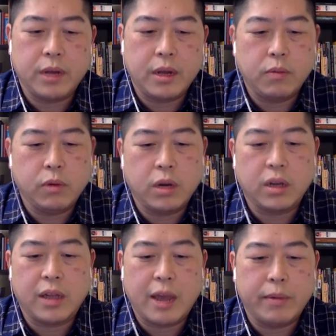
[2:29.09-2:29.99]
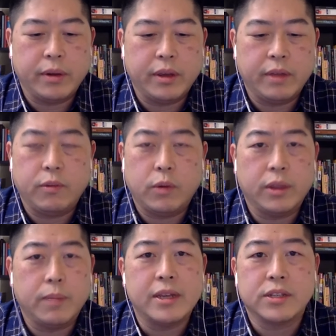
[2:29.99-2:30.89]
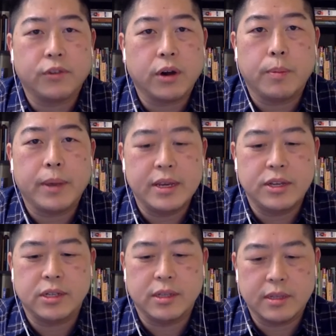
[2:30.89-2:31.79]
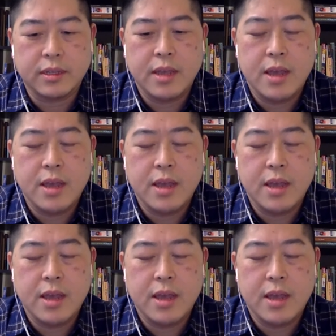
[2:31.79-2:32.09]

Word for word: Um, we're all collaborative and want the best for our patients.